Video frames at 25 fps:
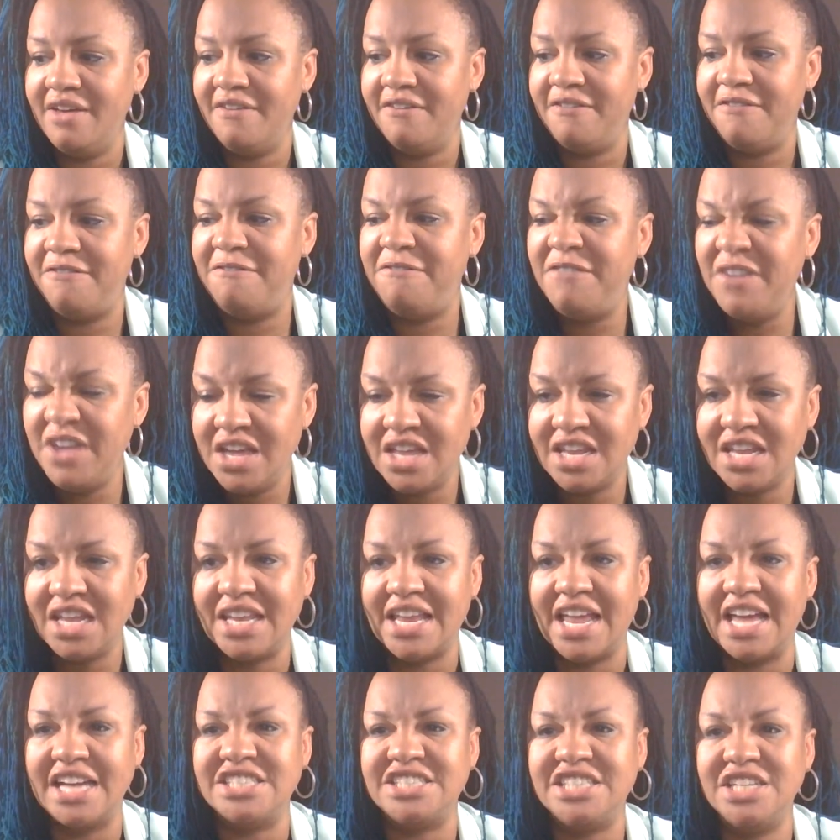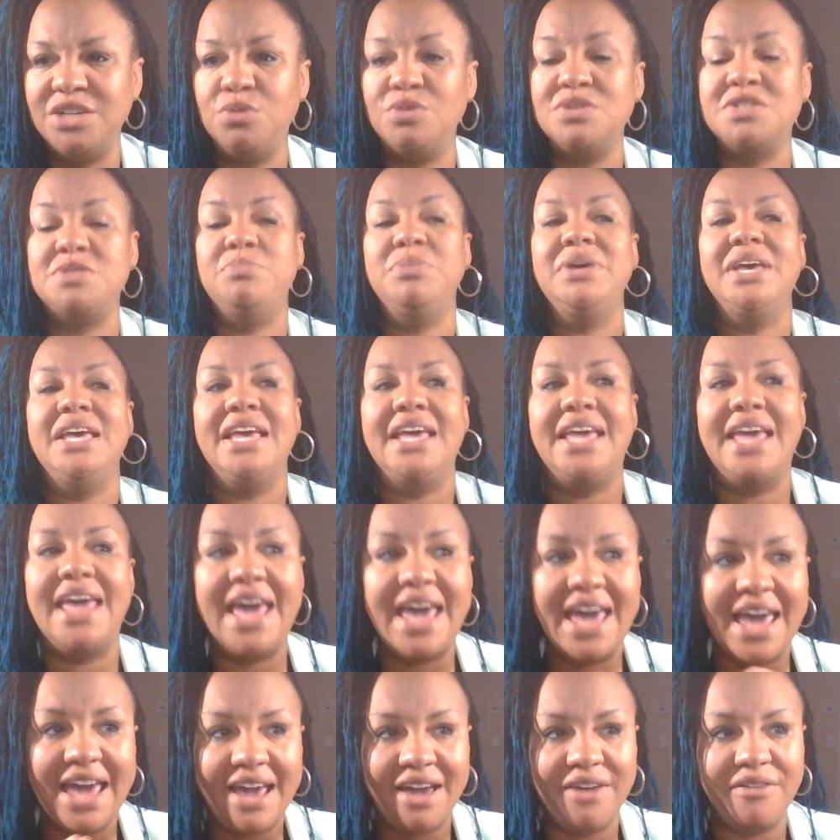feeling like she was being
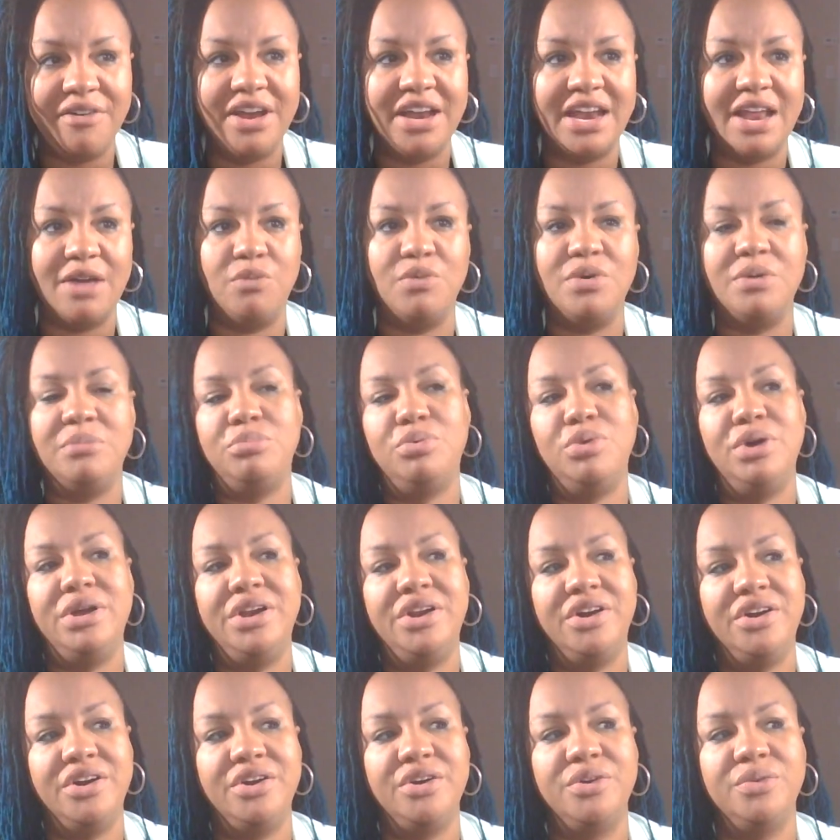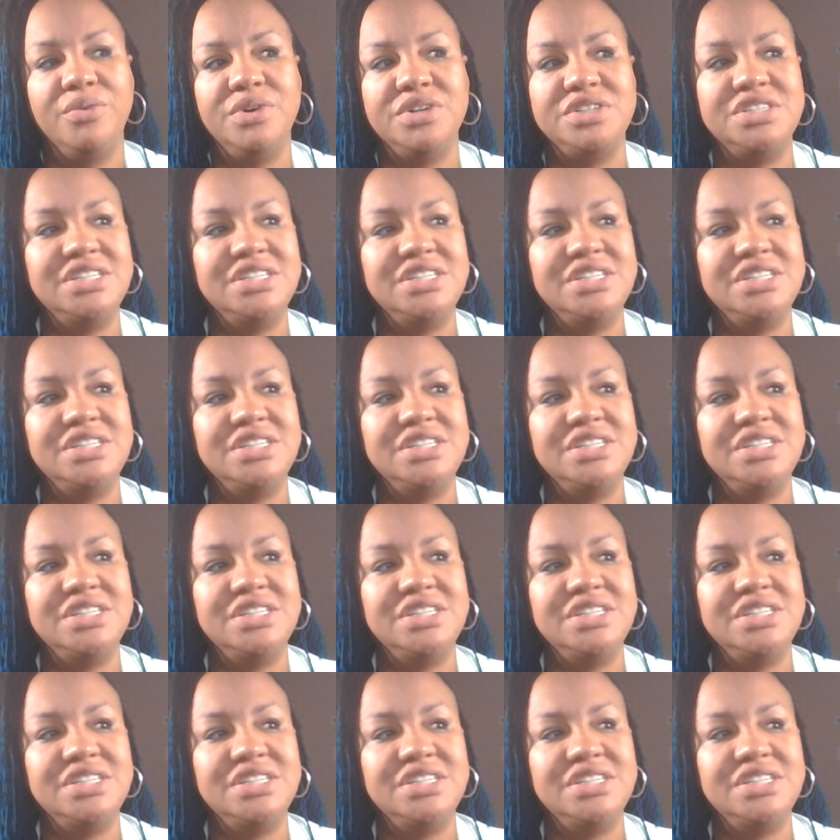carried at one point in her career.